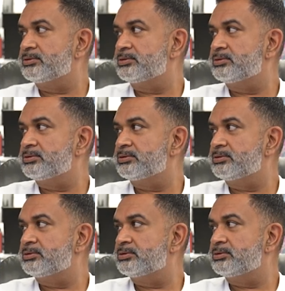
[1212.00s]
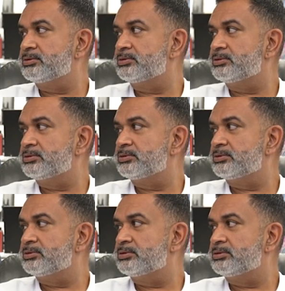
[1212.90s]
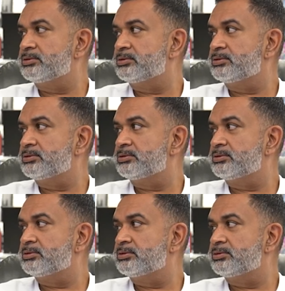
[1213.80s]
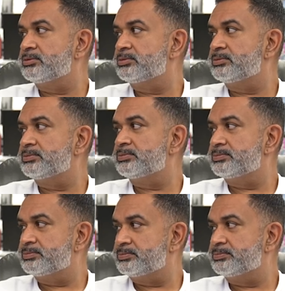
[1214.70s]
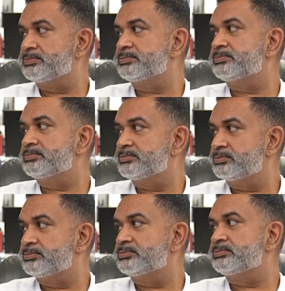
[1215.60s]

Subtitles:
(not speaking)